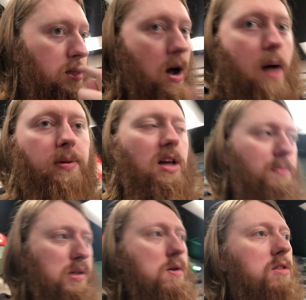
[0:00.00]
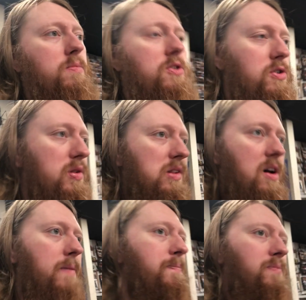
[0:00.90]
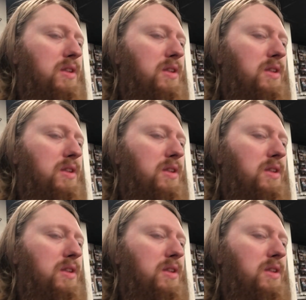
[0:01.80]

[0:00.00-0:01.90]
top lip. It's called a Medusa.